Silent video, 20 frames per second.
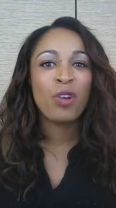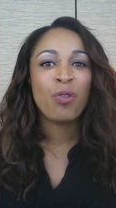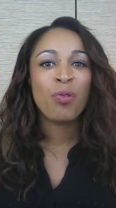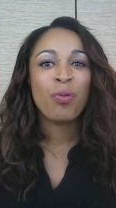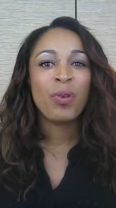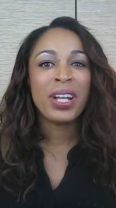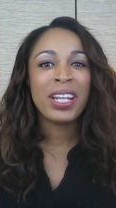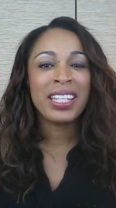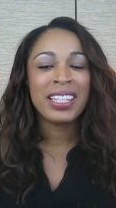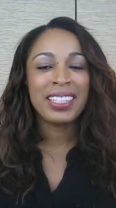
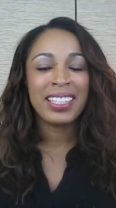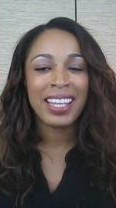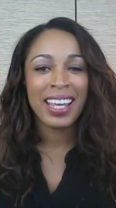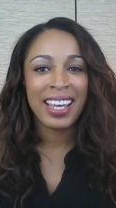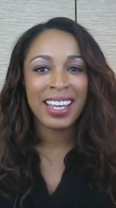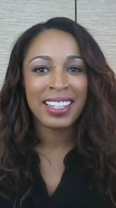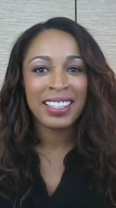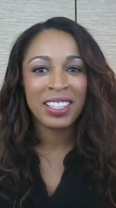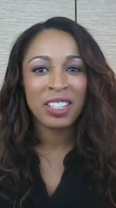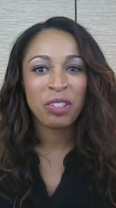what it
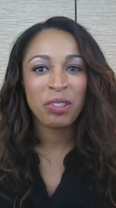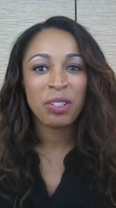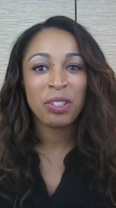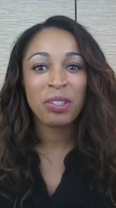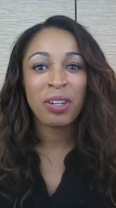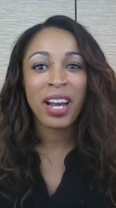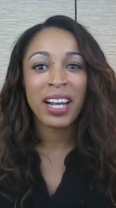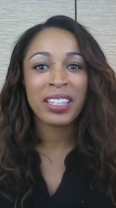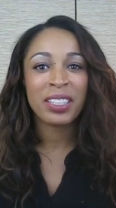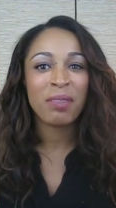takes to
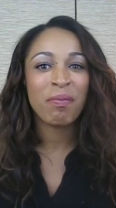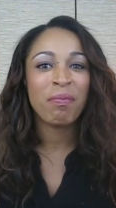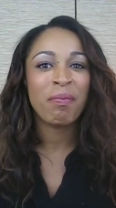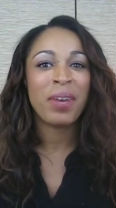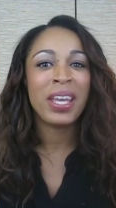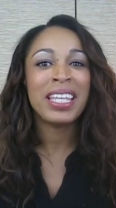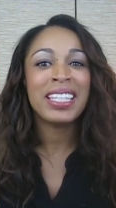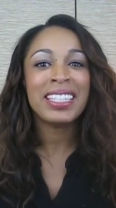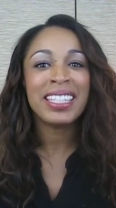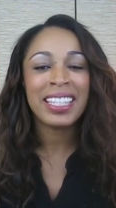attract
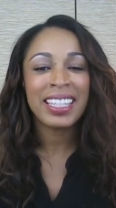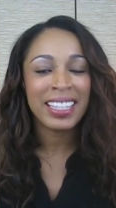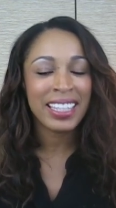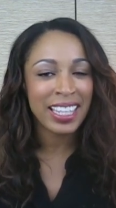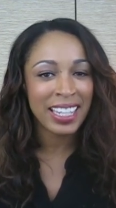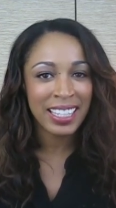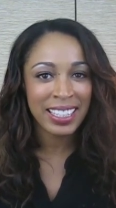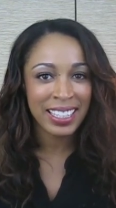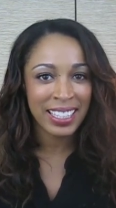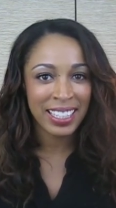amazing
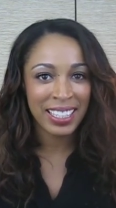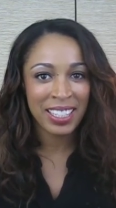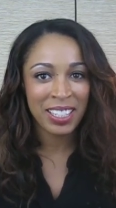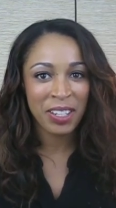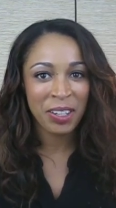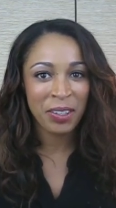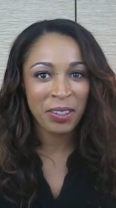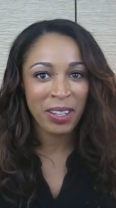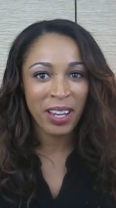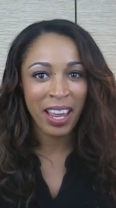things into
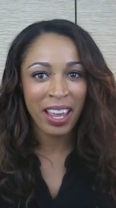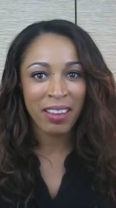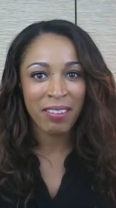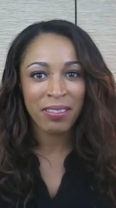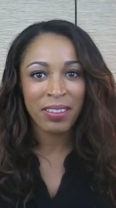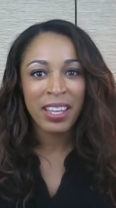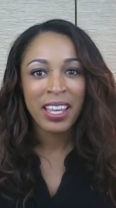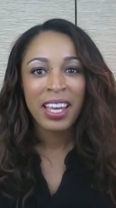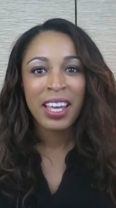your life.